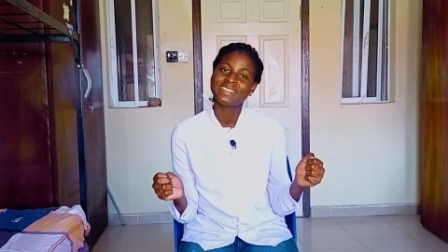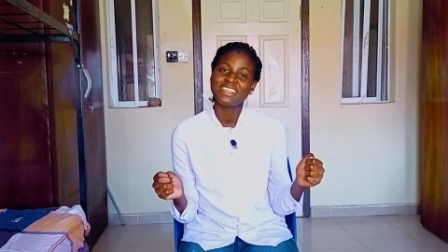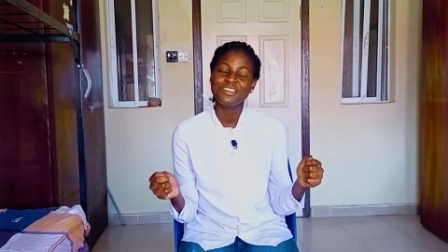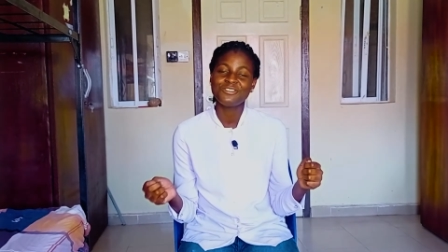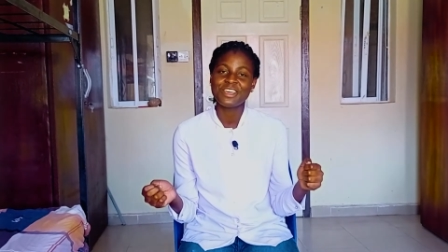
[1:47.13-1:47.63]

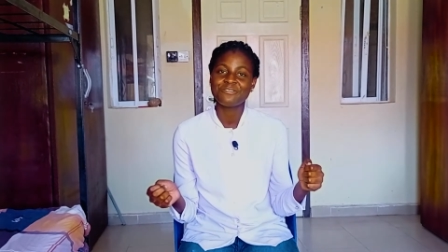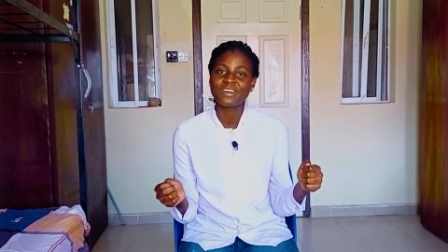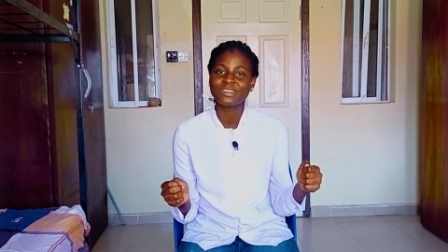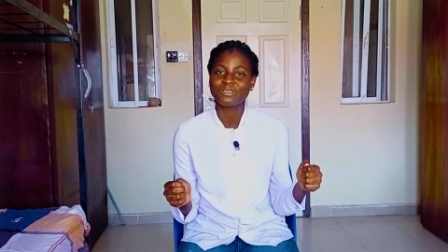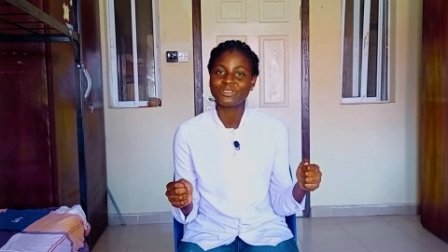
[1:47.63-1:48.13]
if you're a
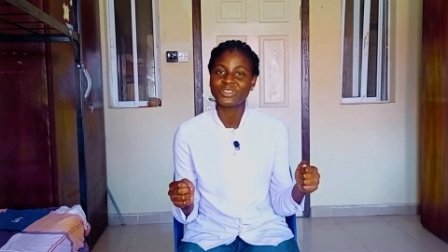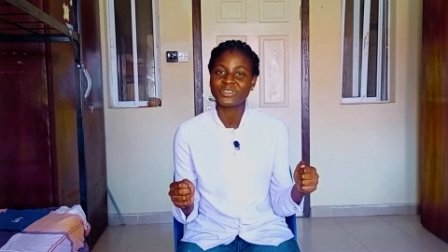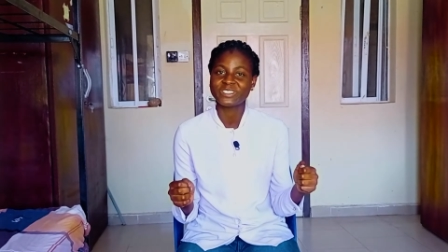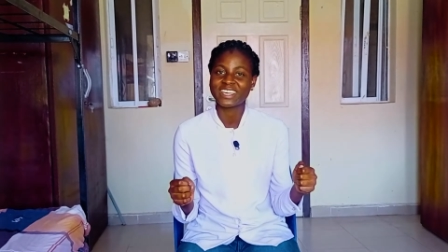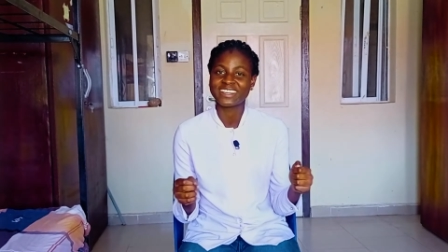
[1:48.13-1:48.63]
fan of
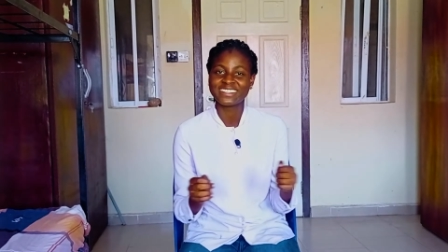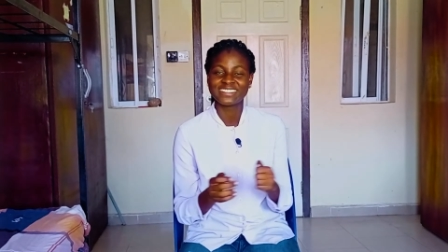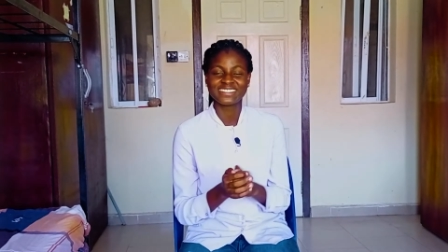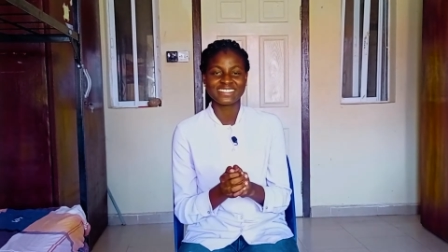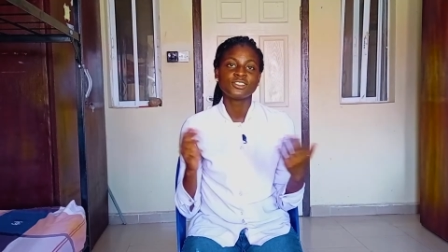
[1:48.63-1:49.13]
Toyota.
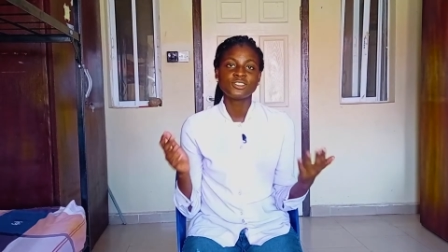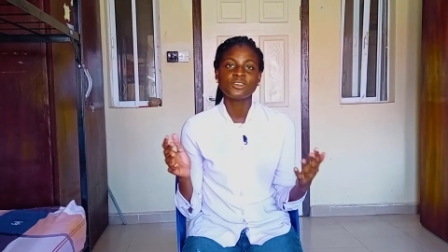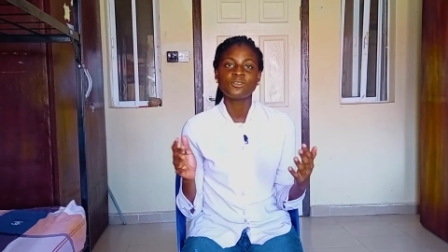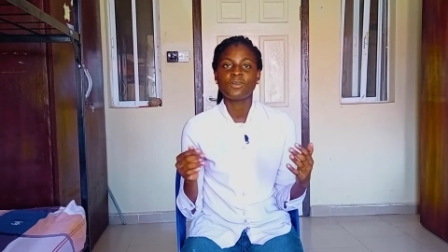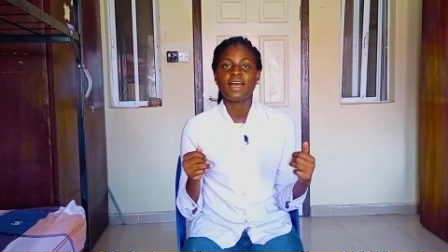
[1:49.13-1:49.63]

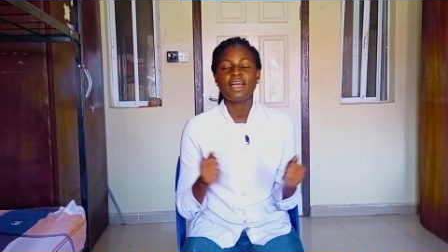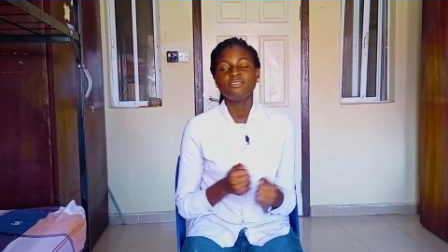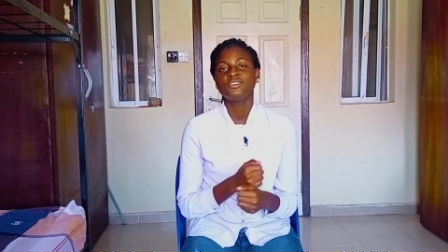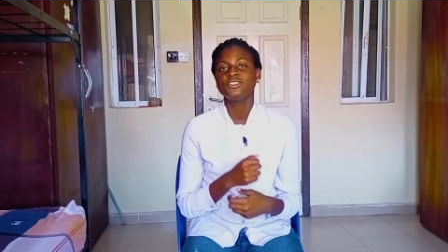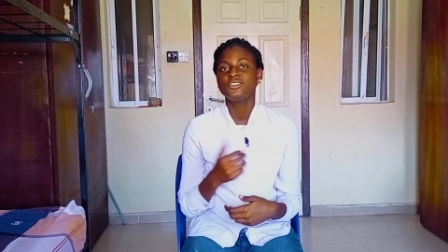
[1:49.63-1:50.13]
So,
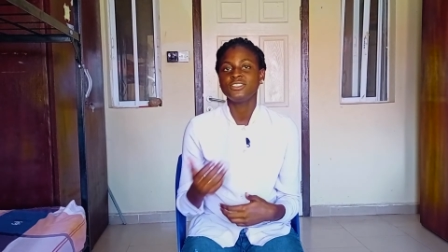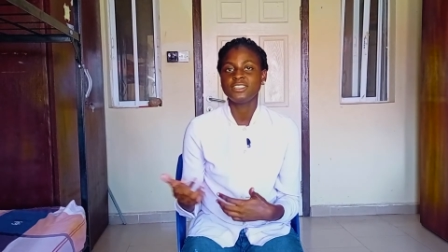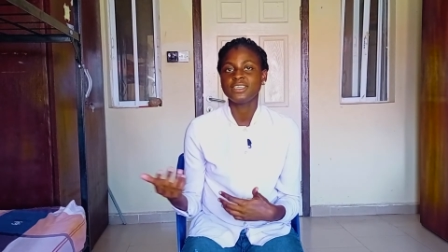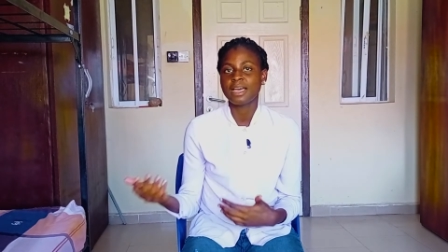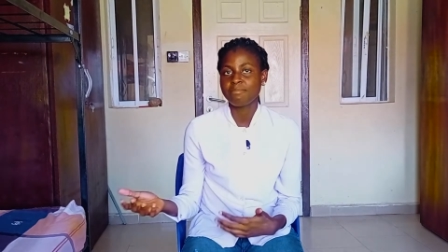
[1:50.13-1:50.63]
how do you use
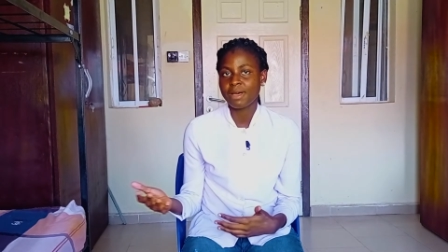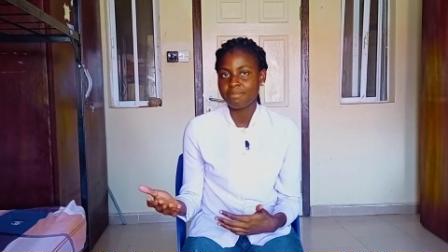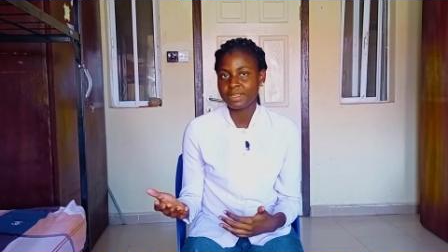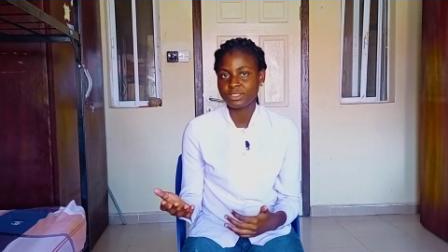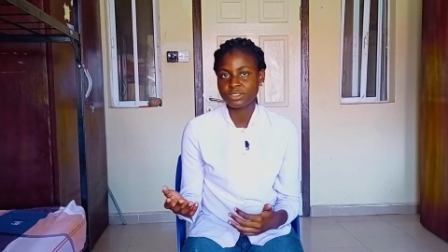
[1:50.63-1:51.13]
the
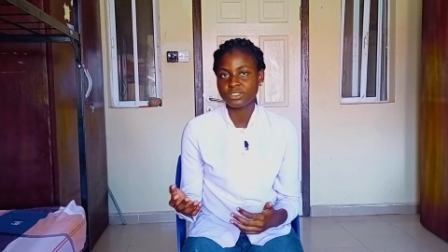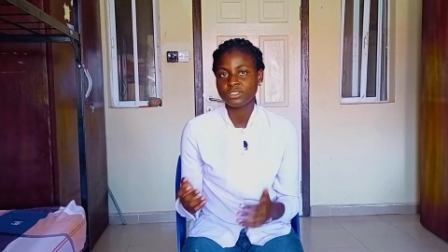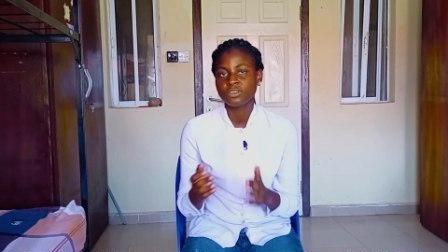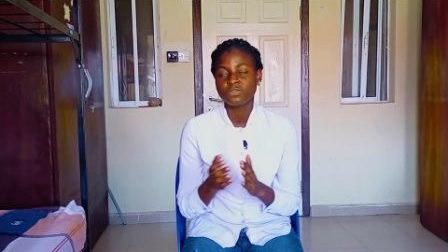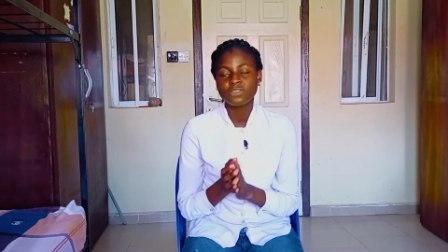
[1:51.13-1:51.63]
Kanban method?
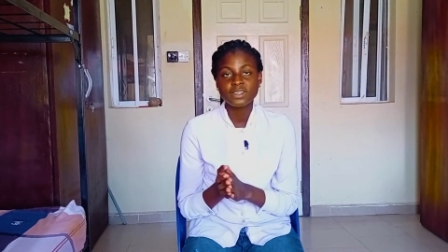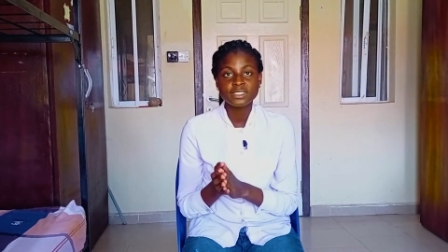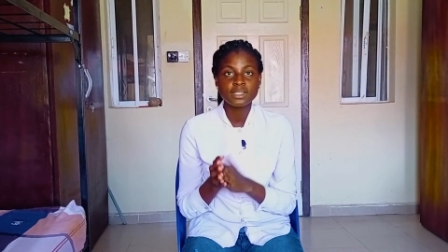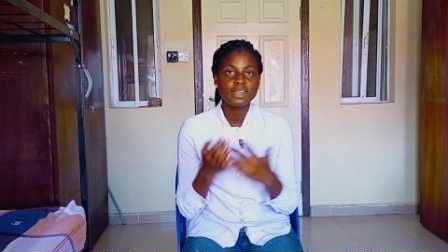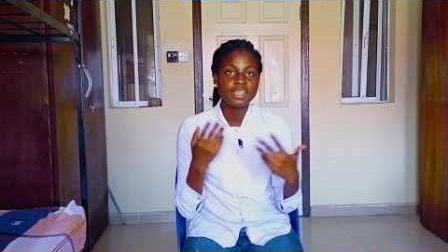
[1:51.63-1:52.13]

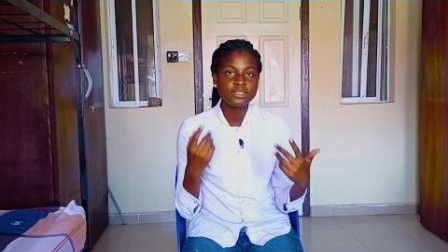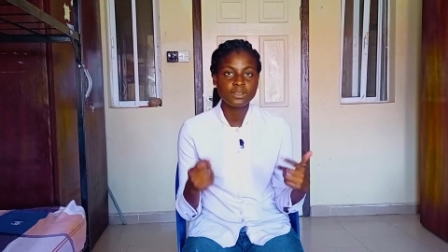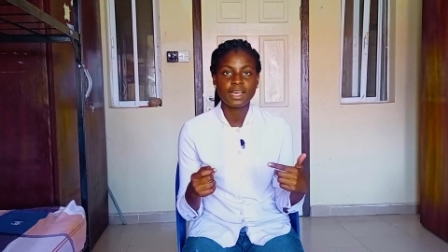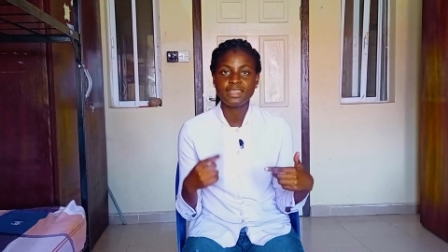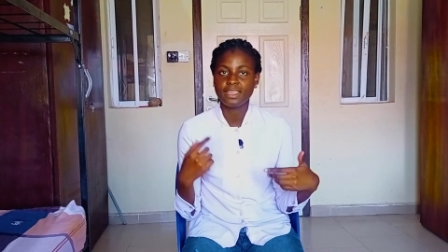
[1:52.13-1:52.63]
First, let's
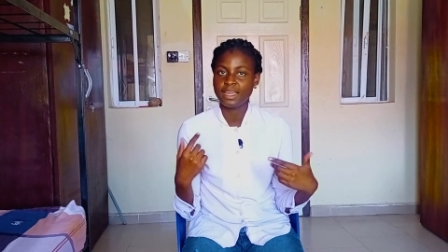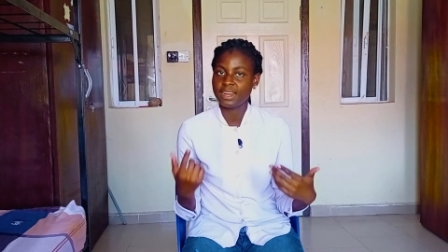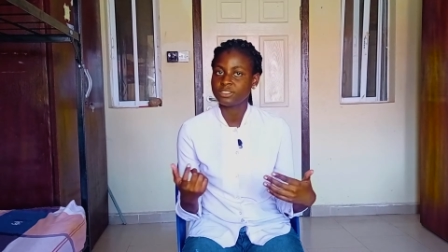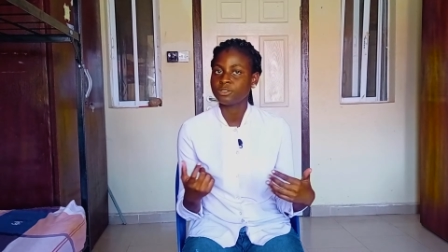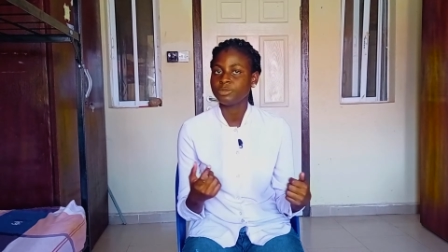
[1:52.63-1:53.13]
look at the
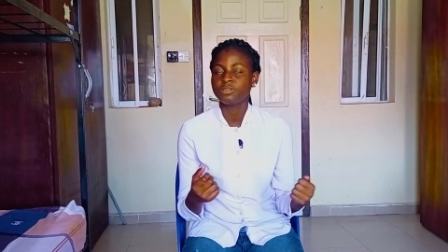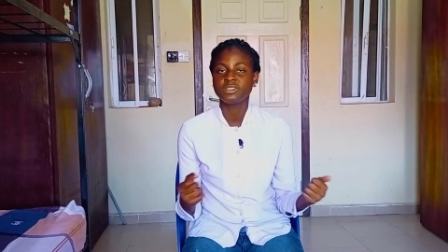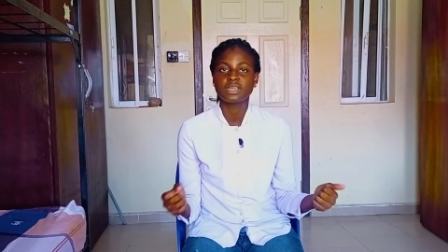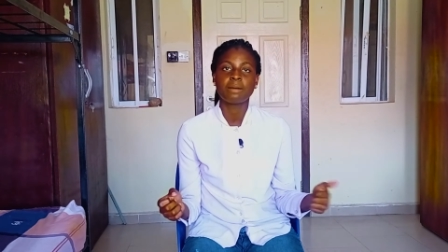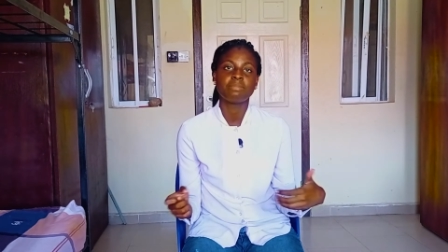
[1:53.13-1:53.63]
anatomy of
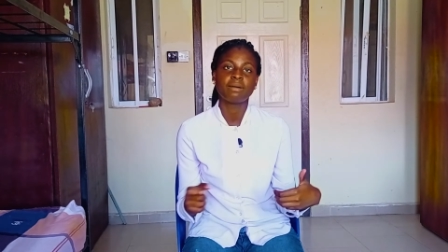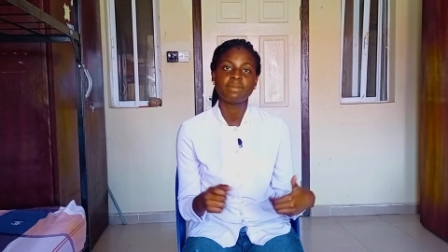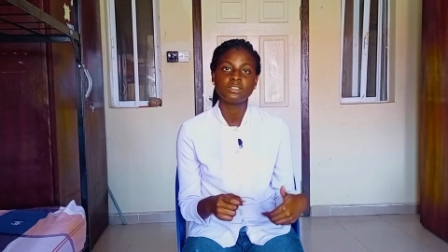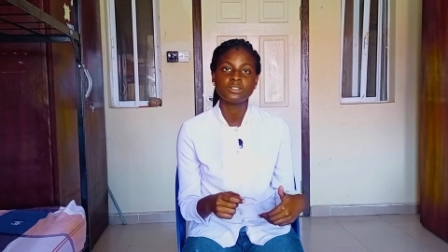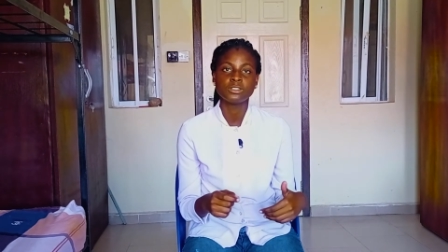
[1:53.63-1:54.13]
the Kanban
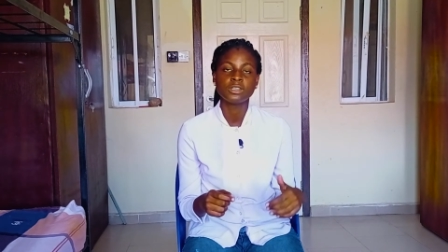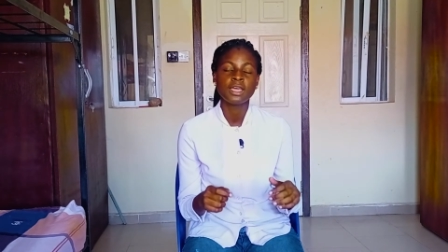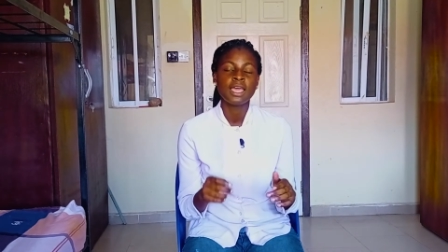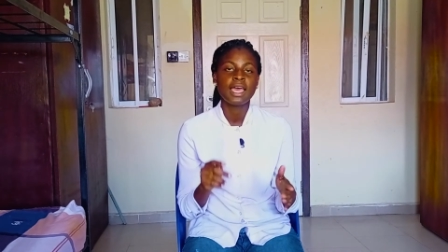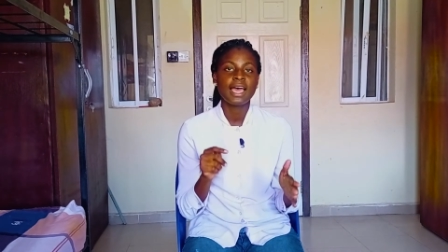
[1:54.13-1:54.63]
method.
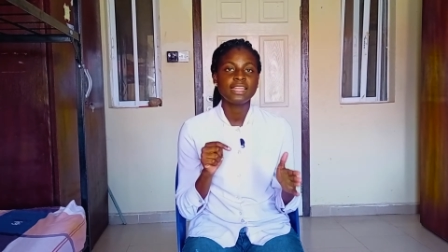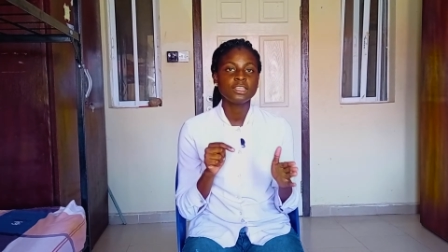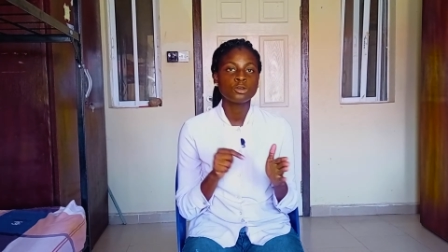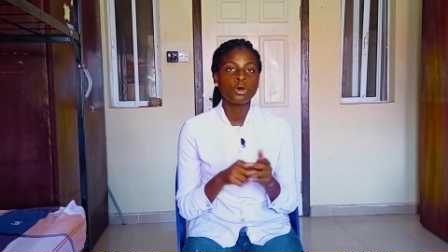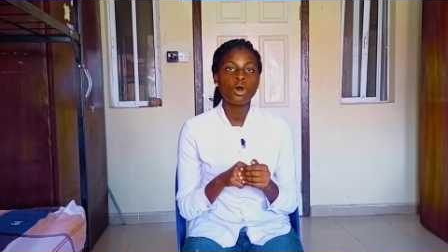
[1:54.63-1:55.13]
At
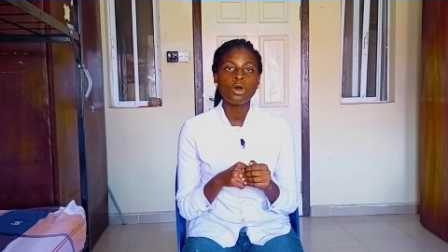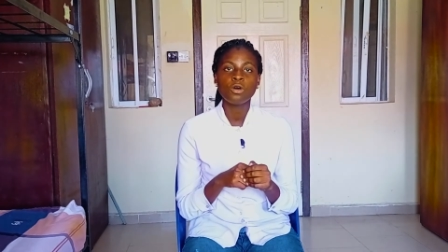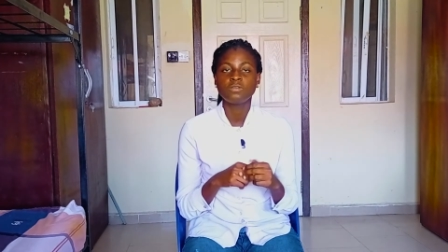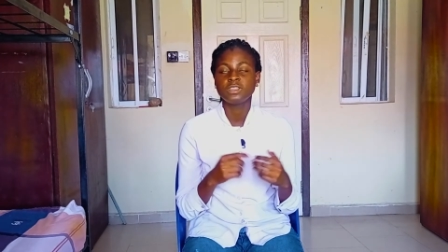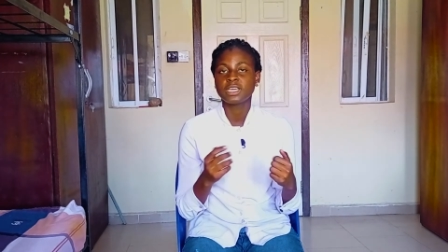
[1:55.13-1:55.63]
the core
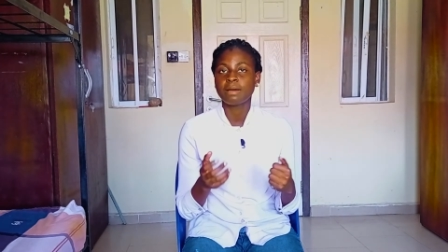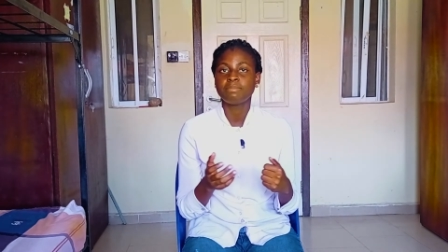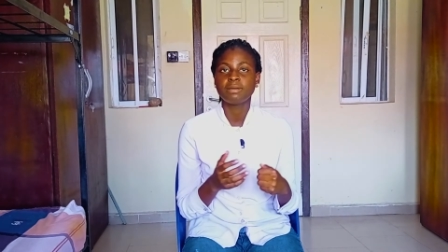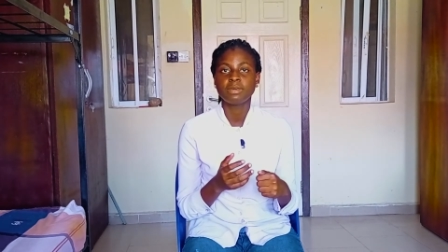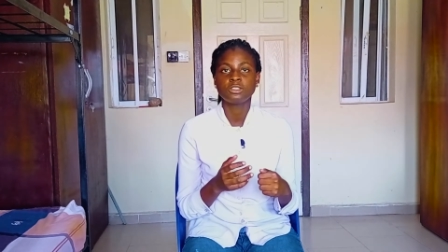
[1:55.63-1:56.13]
of the
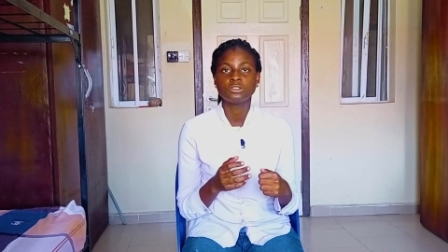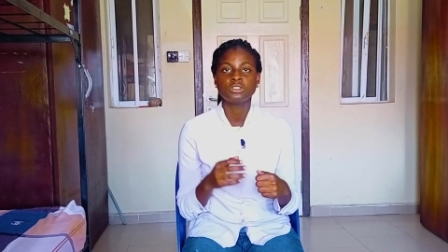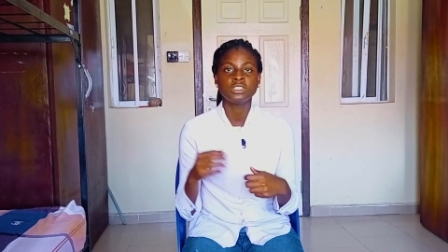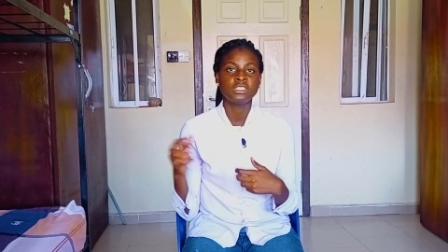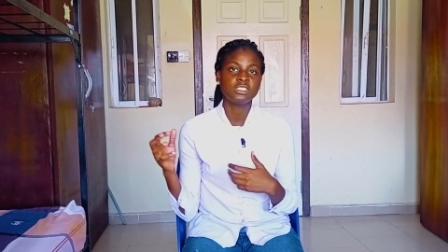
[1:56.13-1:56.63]
Kanban
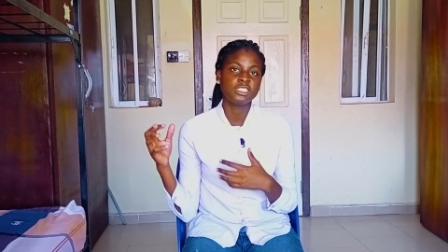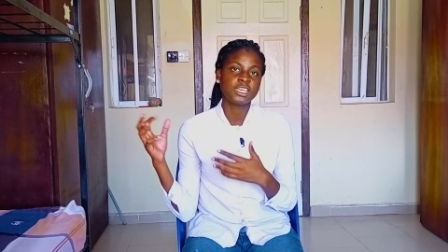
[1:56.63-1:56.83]
method is the